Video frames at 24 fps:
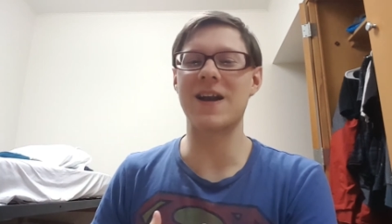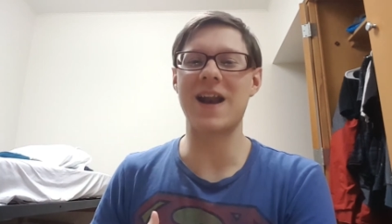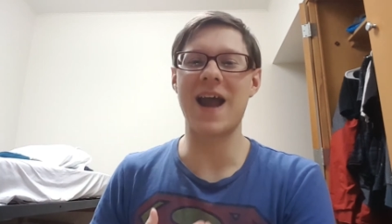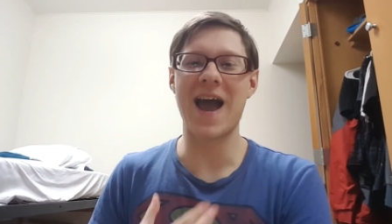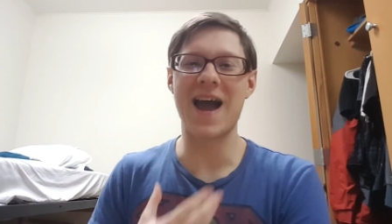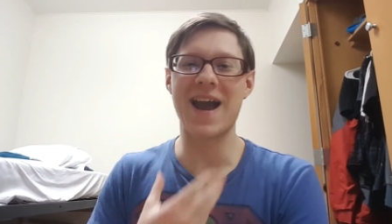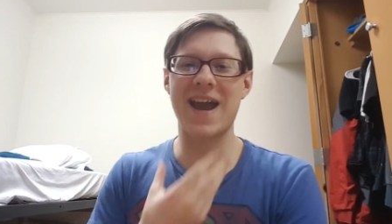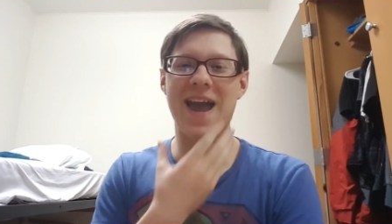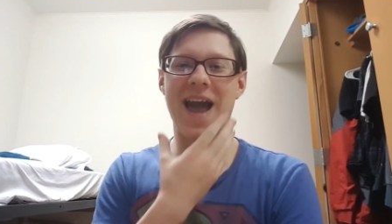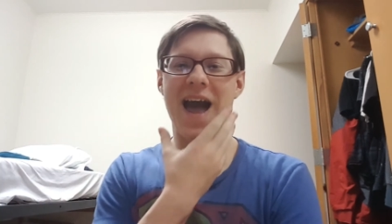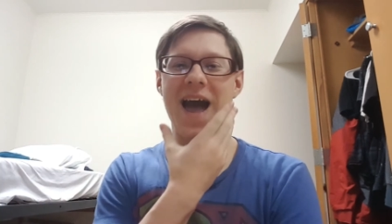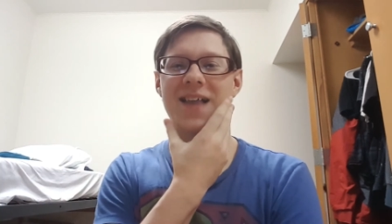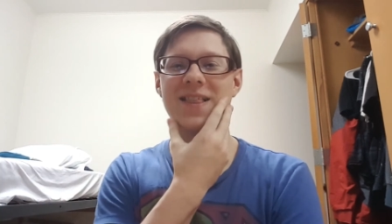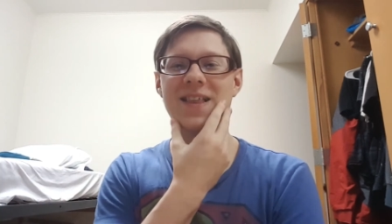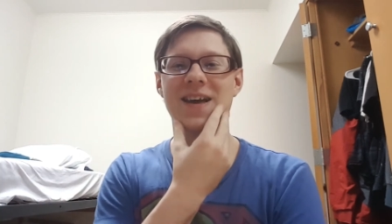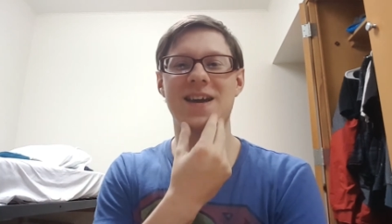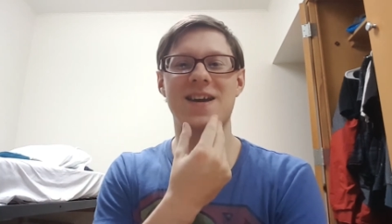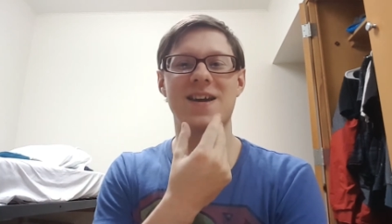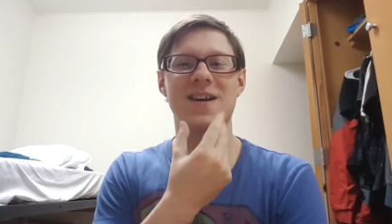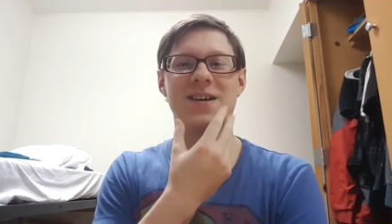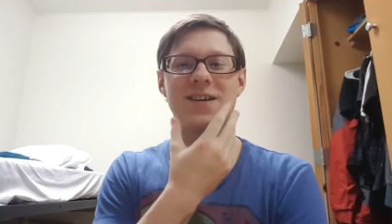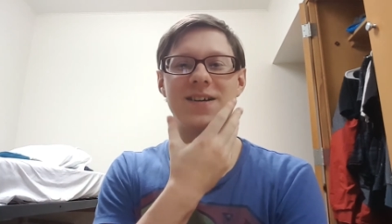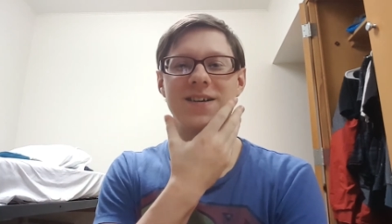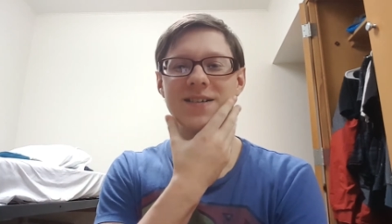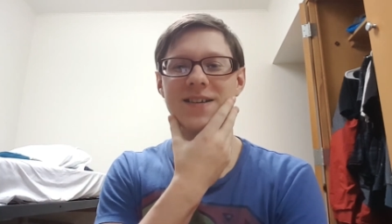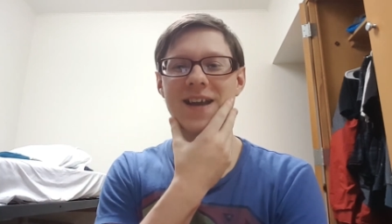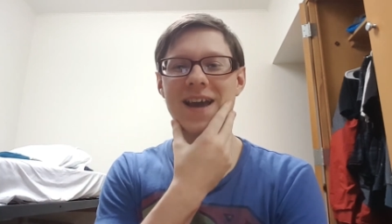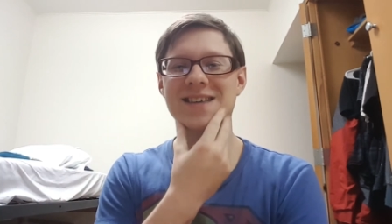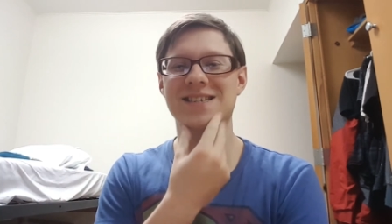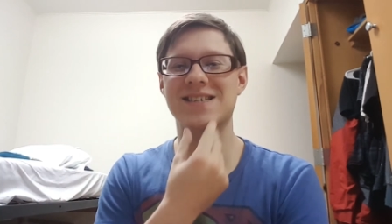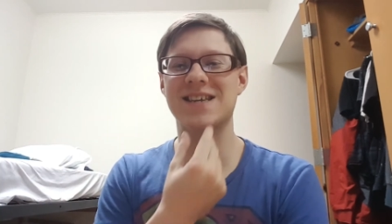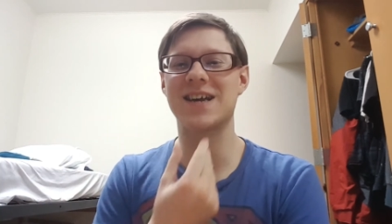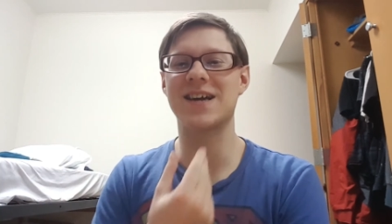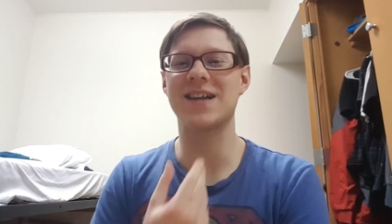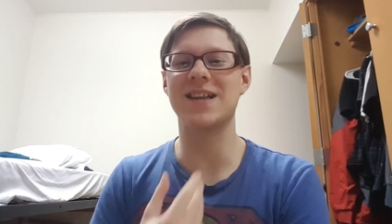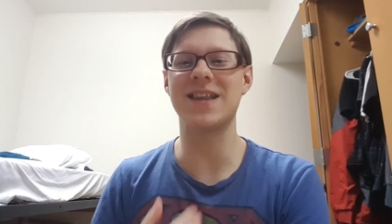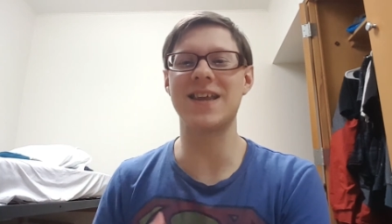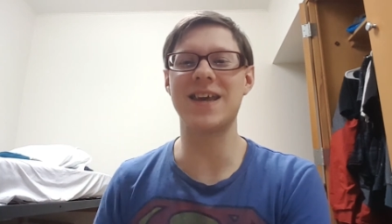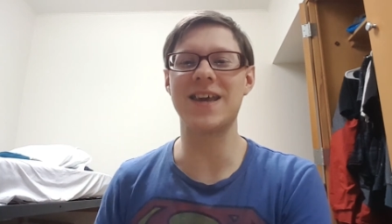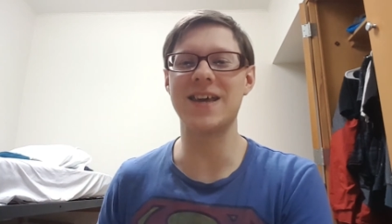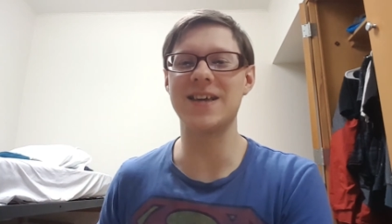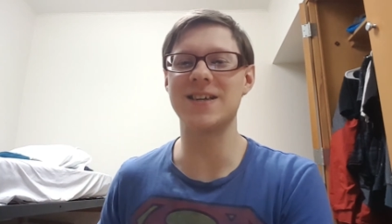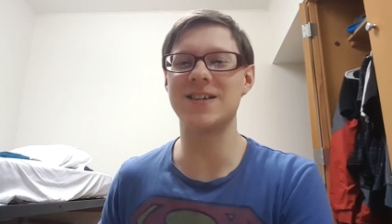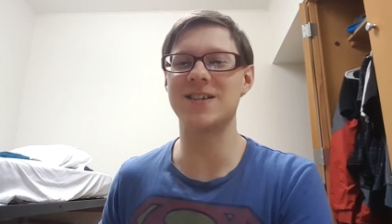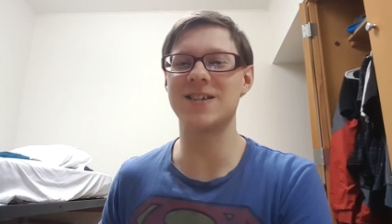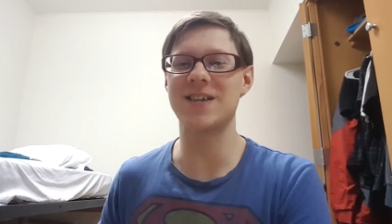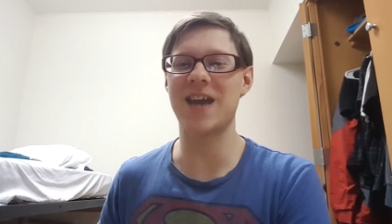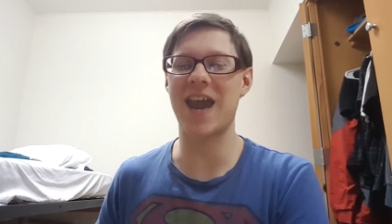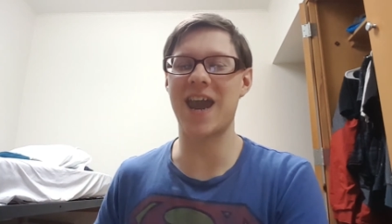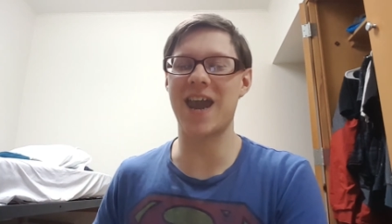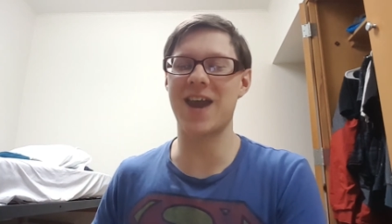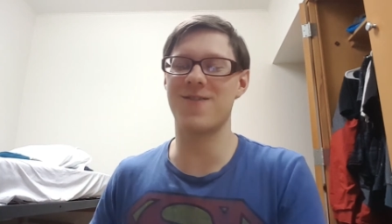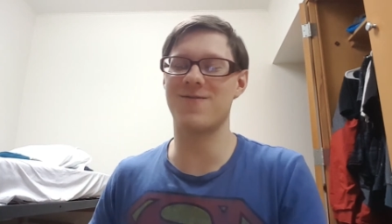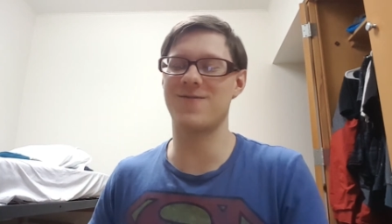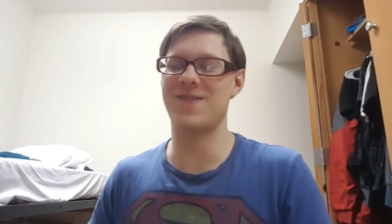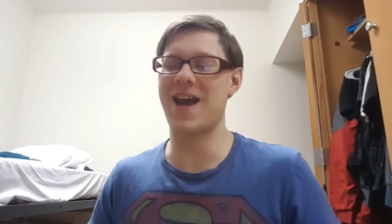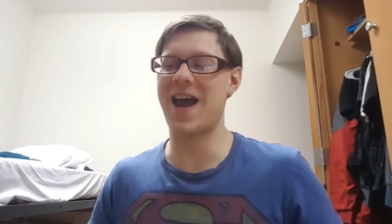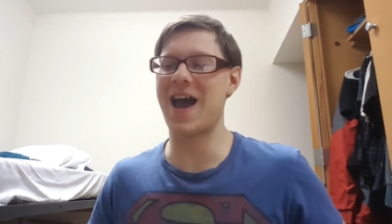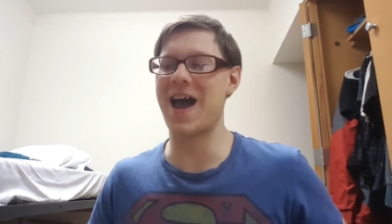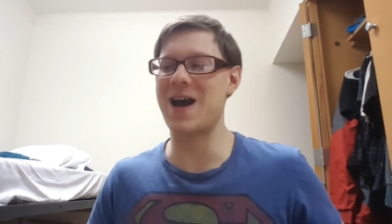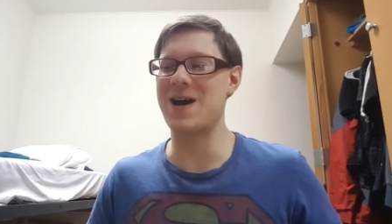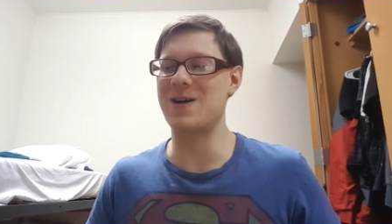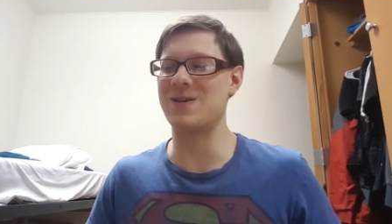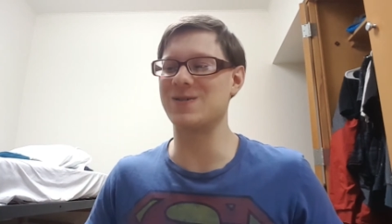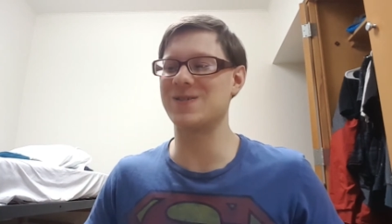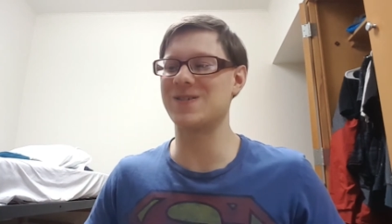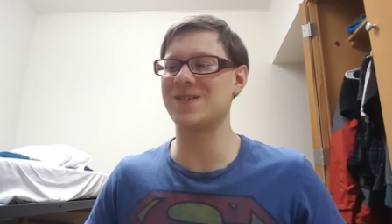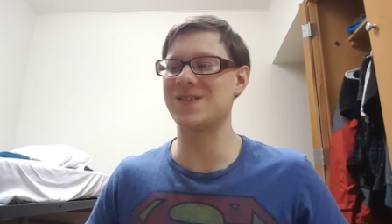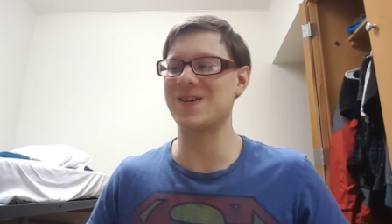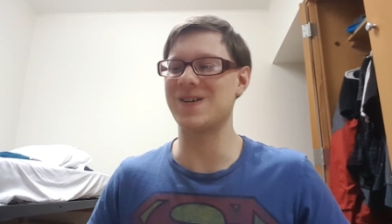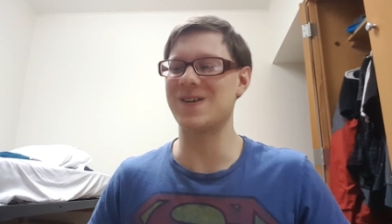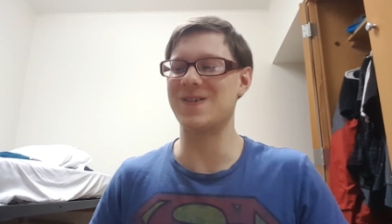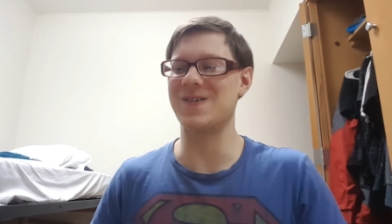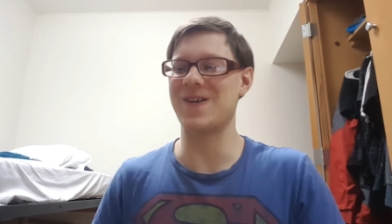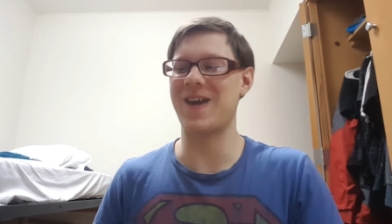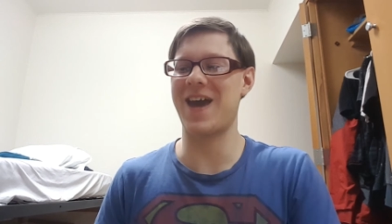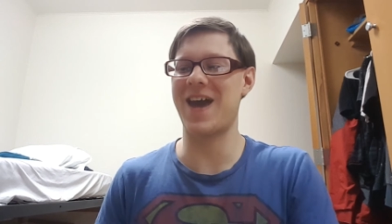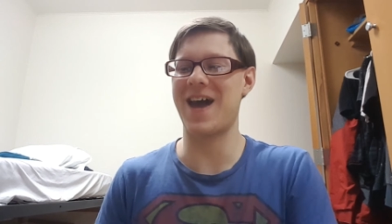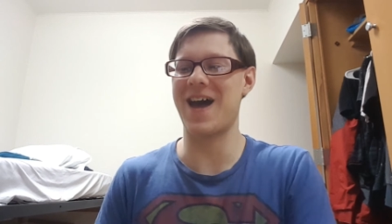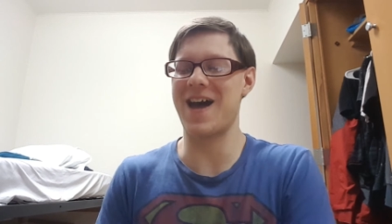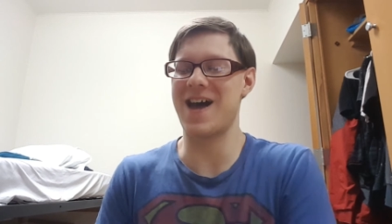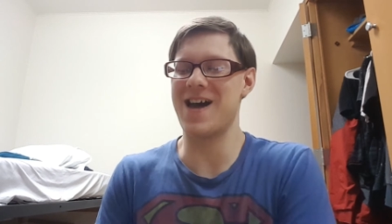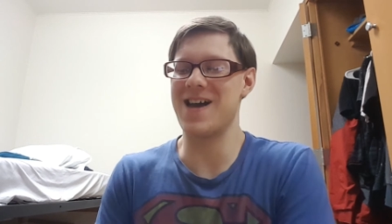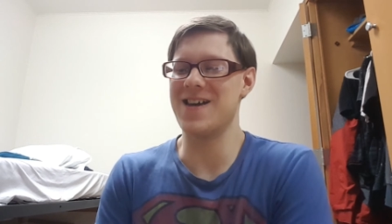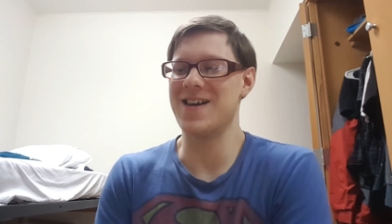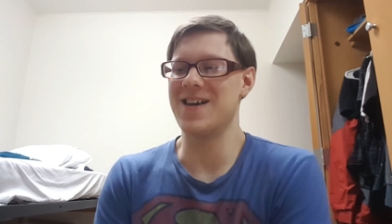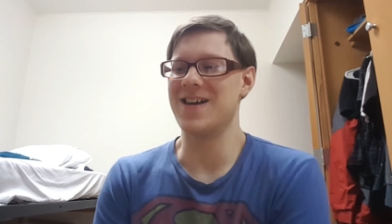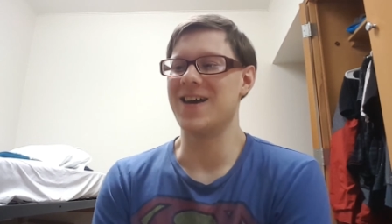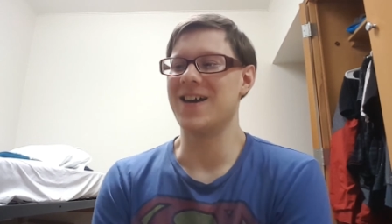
and I got like a nice clean shave now. So yeah.